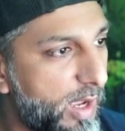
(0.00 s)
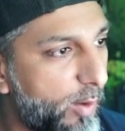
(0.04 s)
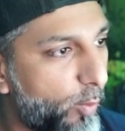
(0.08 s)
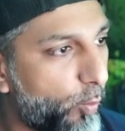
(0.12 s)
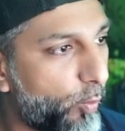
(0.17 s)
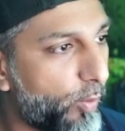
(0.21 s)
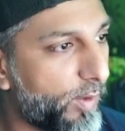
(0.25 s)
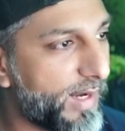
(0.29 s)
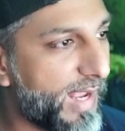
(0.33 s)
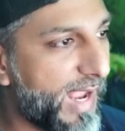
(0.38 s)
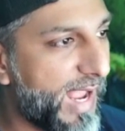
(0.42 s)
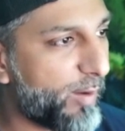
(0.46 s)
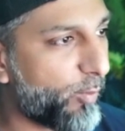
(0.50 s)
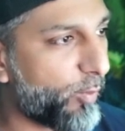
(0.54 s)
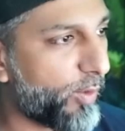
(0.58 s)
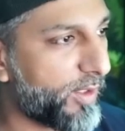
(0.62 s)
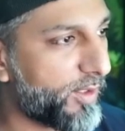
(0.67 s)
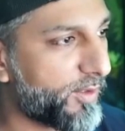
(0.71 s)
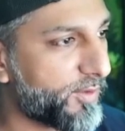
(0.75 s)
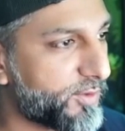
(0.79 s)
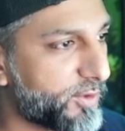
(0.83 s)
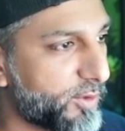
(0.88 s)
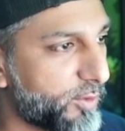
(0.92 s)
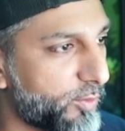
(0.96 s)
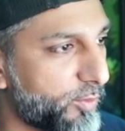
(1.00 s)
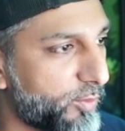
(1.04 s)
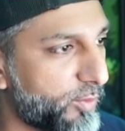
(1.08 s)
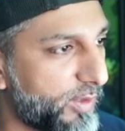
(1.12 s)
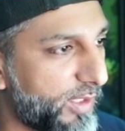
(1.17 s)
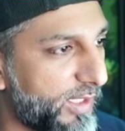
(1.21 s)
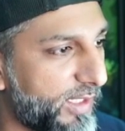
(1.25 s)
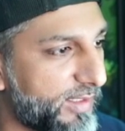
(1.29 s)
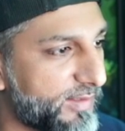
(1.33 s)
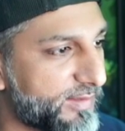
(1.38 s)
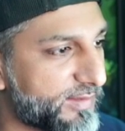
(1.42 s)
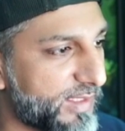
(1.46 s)
What I want to do
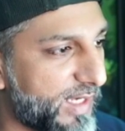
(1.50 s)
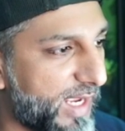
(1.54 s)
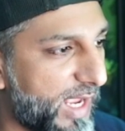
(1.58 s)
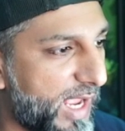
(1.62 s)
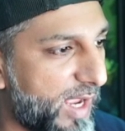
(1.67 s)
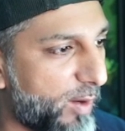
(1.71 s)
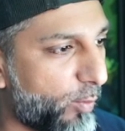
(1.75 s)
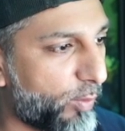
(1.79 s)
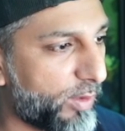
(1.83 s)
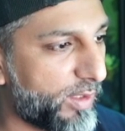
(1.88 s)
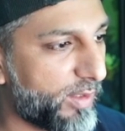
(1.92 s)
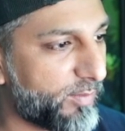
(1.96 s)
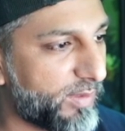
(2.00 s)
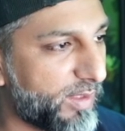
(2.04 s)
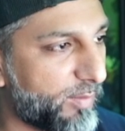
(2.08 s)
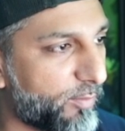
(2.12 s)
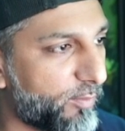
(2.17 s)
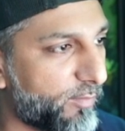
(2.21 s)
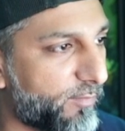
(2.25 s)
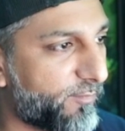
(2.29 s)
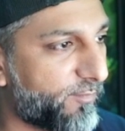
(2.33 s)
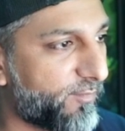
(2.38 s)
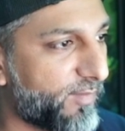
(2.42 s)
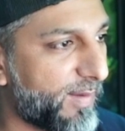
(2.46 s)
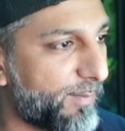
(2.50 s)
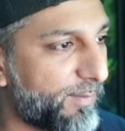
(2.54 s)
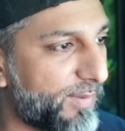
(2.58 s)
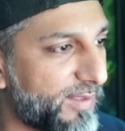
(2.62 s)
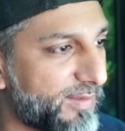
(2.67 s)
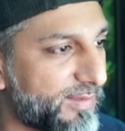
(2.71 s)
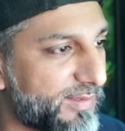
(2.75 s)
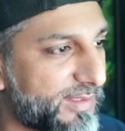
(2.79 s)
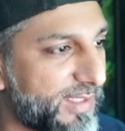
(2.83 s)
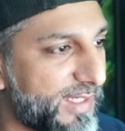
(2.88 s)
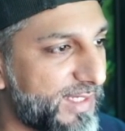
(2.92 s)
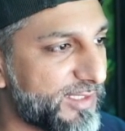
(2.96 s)
is I want to be able to flip
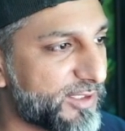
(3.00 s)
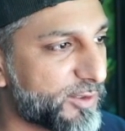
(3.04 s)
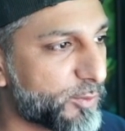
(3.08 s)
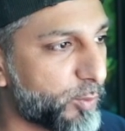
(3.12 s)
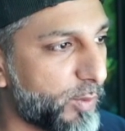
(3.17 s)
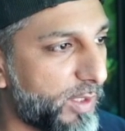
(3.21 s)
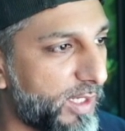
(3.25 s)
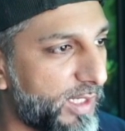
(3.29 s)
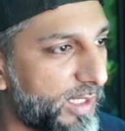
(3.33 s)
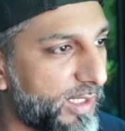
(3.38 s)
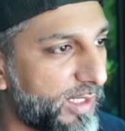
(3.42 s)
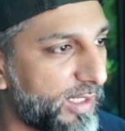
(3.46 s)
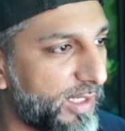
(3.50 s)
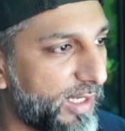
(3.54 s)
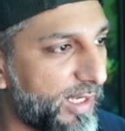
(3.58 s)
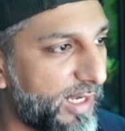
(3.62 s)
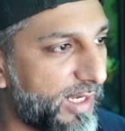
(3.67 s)
it this way